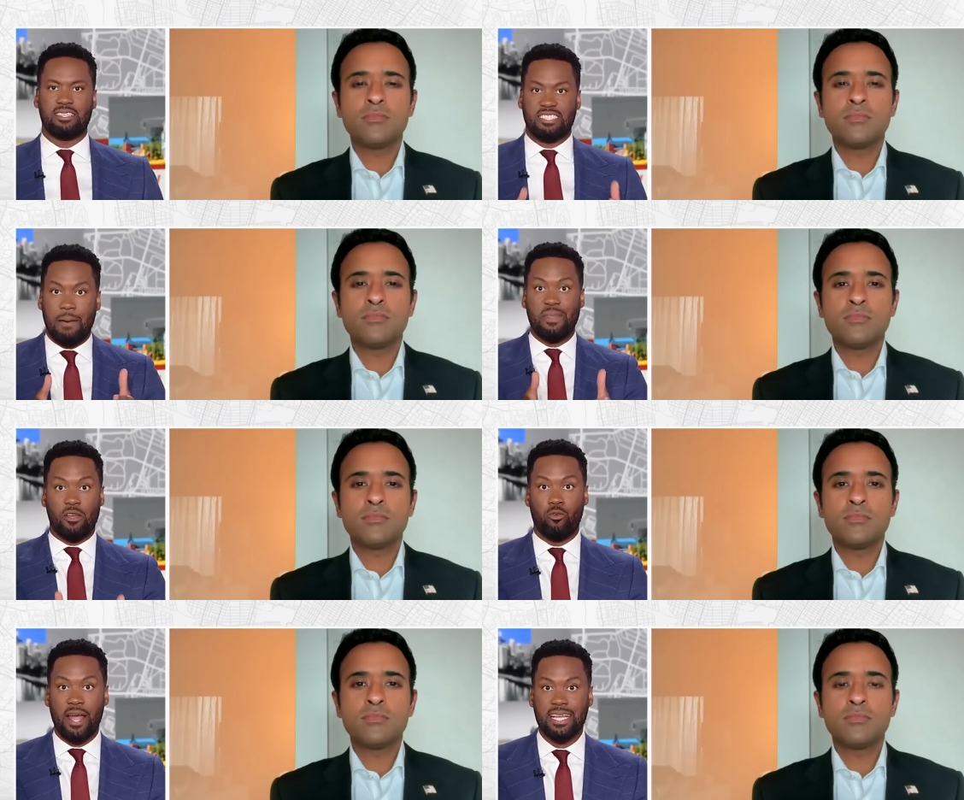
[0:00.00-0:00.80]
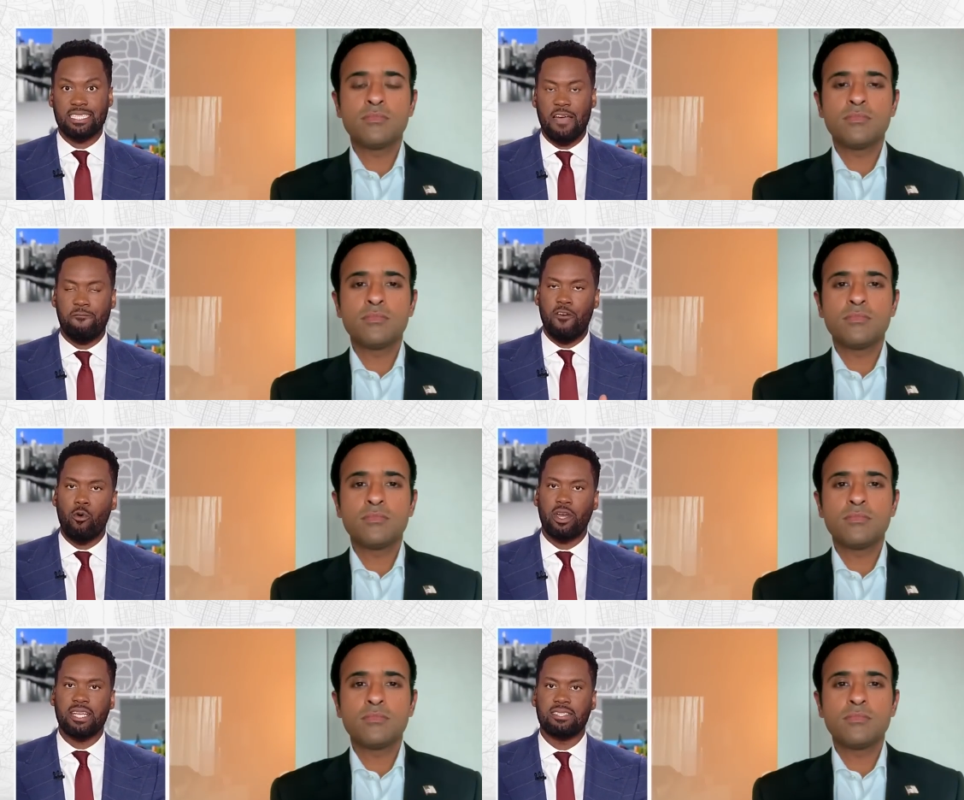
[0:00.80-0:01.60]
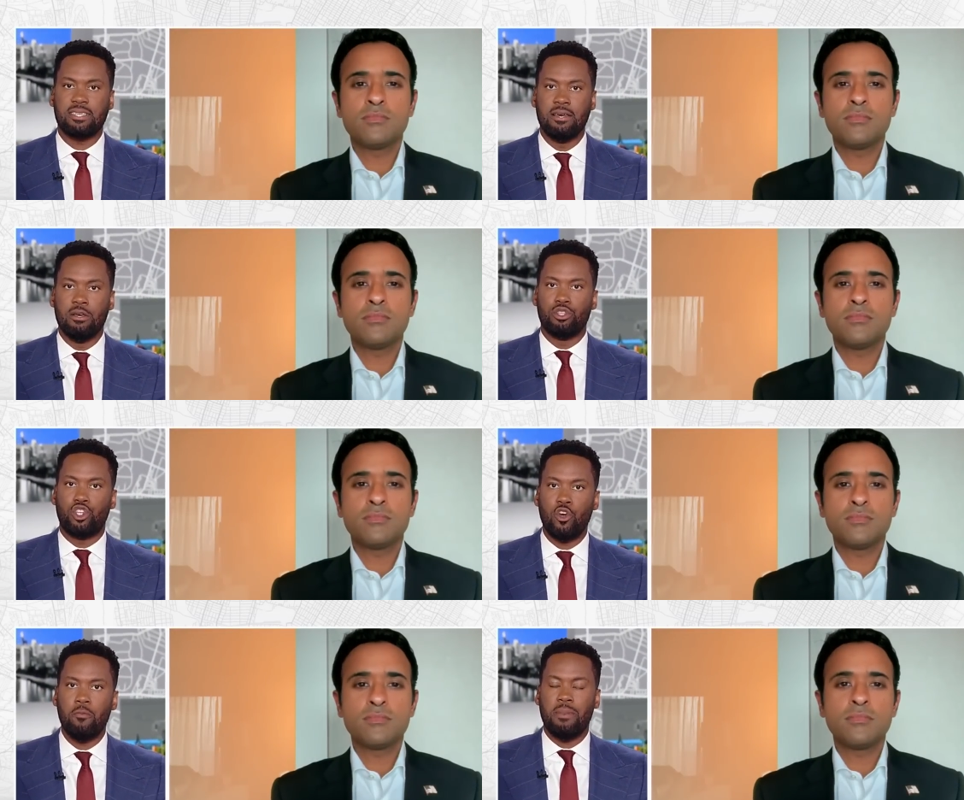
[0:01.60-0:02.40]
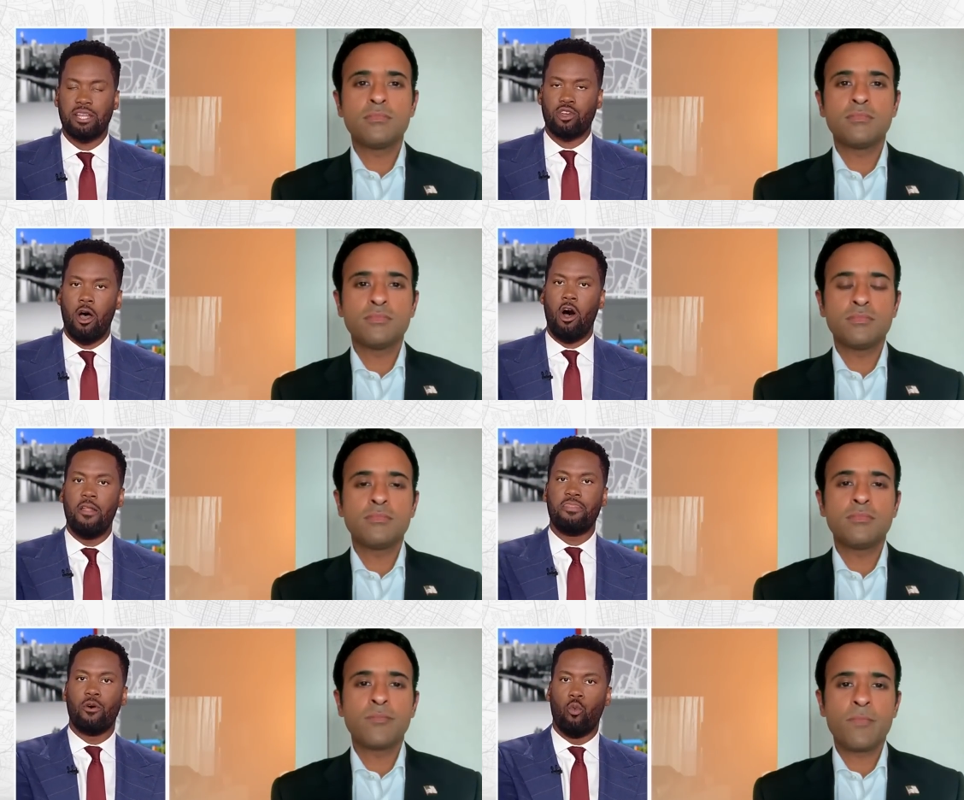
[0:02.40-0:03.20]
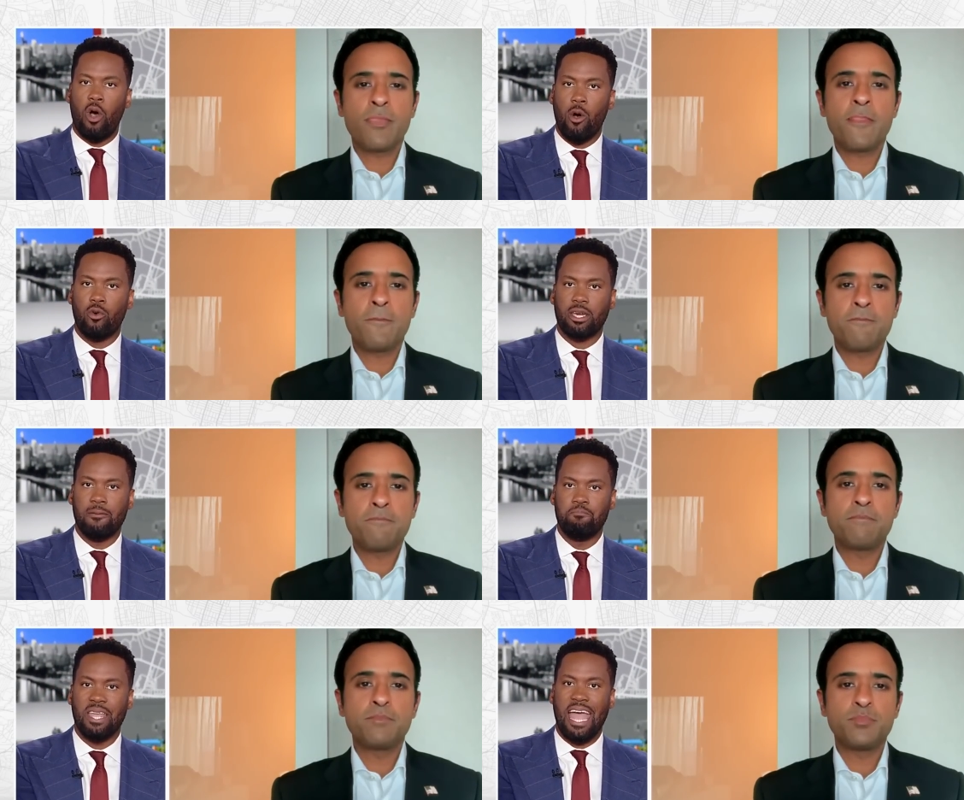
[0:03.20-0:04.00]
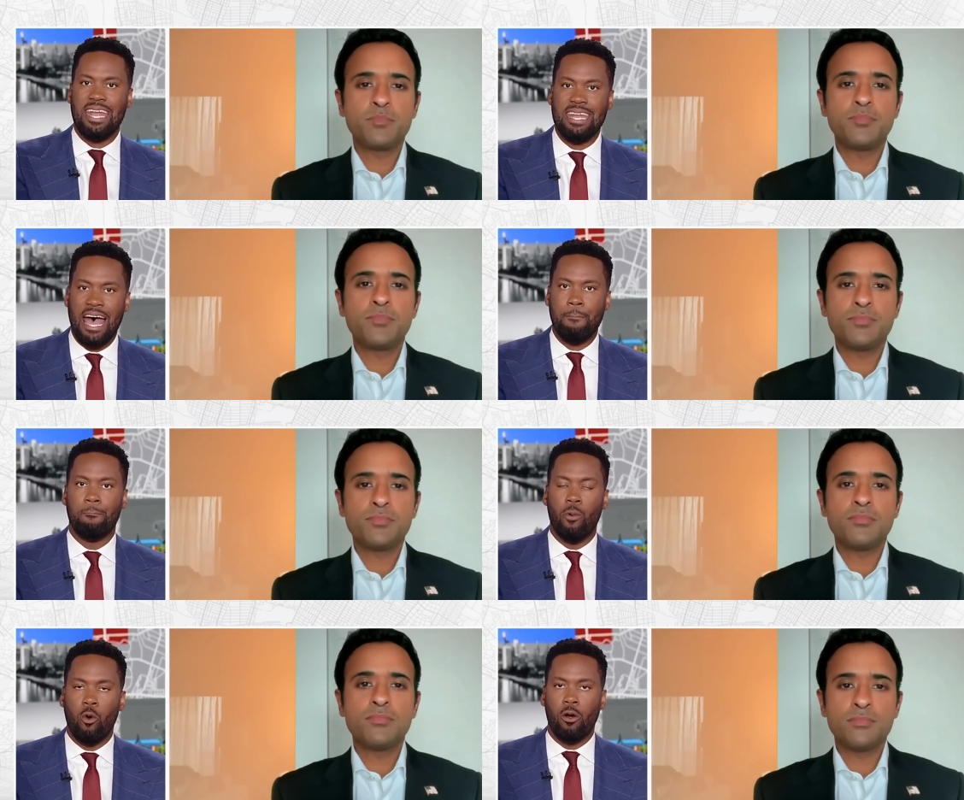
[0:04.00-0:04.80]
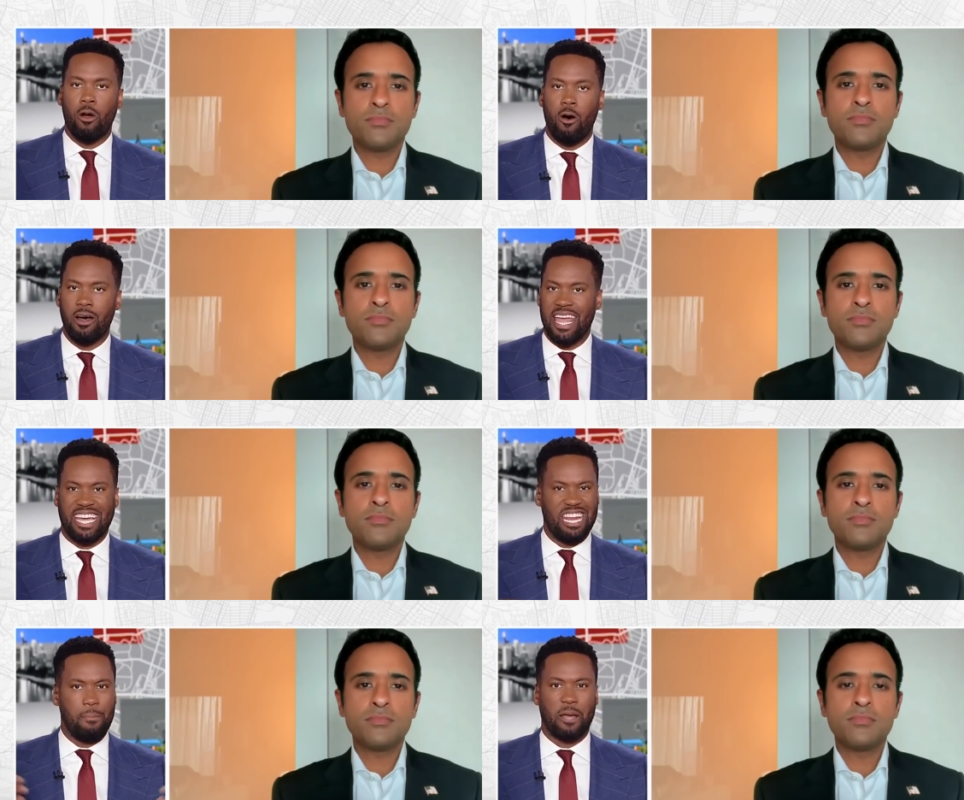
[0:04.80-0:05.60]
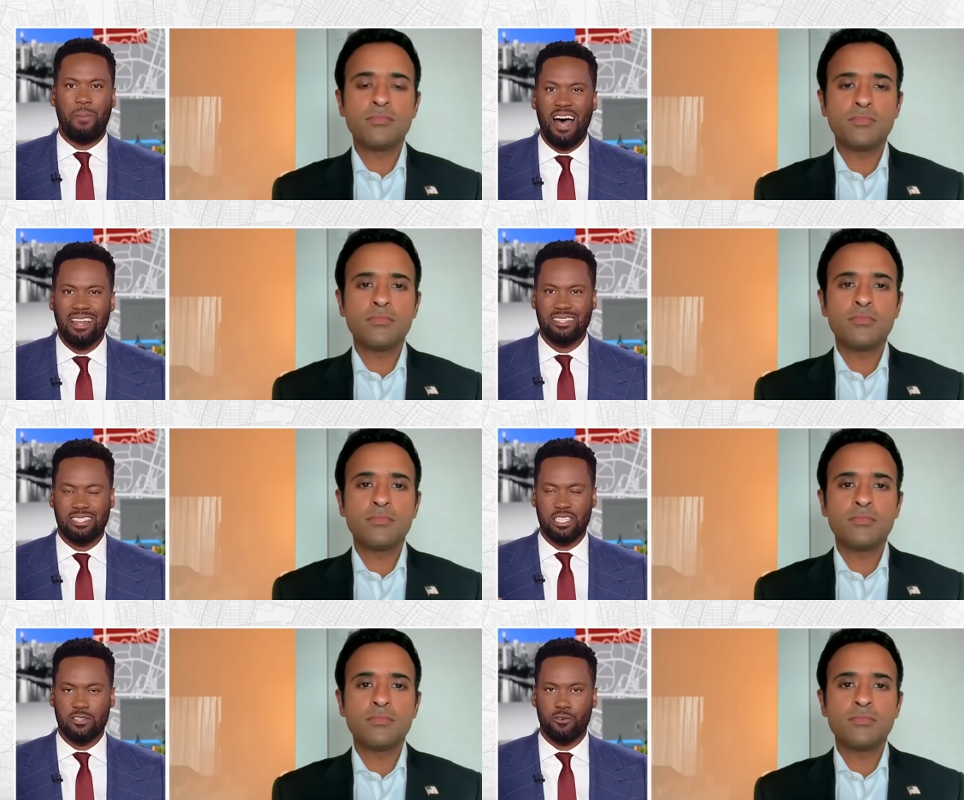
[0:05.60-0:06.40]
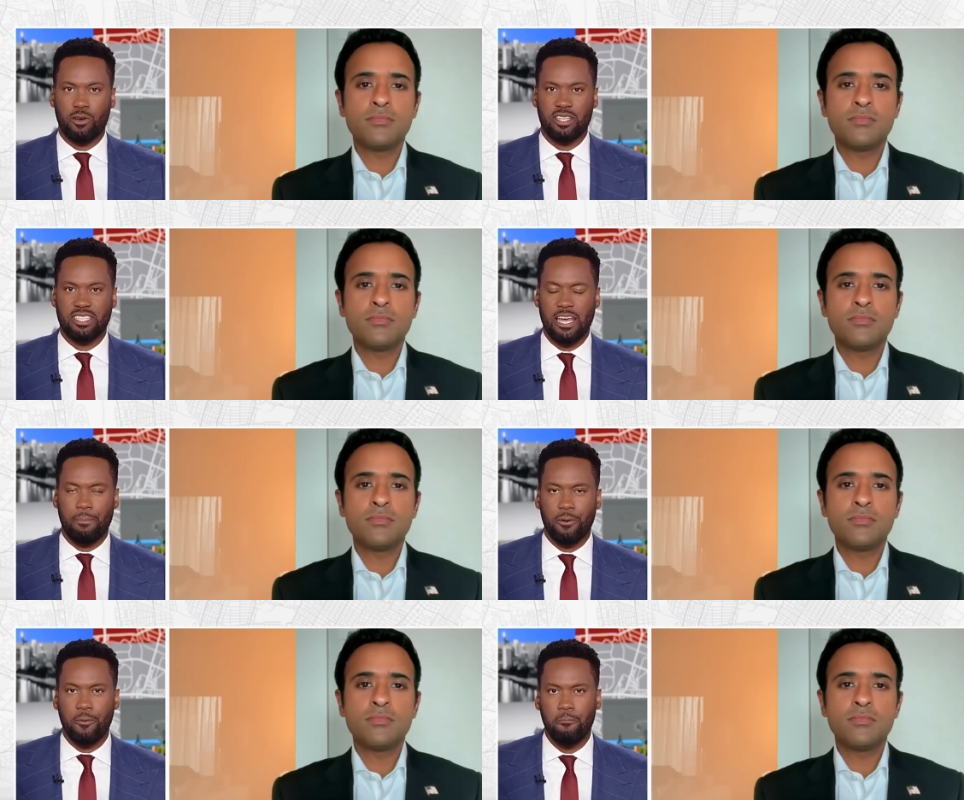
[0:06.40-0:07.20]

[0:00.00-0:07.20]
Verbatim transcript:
Speaker 1: some in the race, have focused too much on the woke and not more on economic policies, for example?